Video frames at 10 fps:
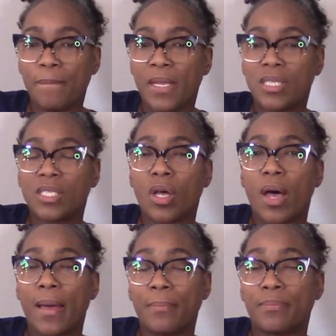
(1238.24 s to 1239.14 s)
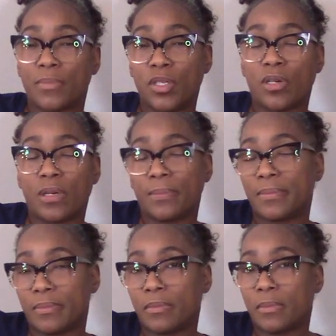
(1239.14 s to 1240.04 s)
So I'm, you know, I'm,
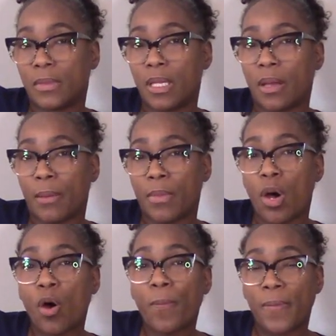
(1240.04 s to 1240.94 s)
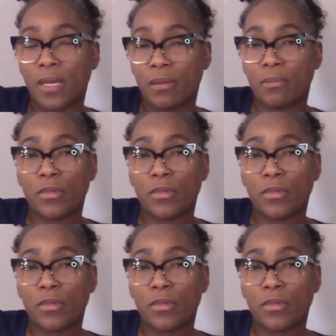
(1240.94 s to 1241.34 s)
I'm hoping,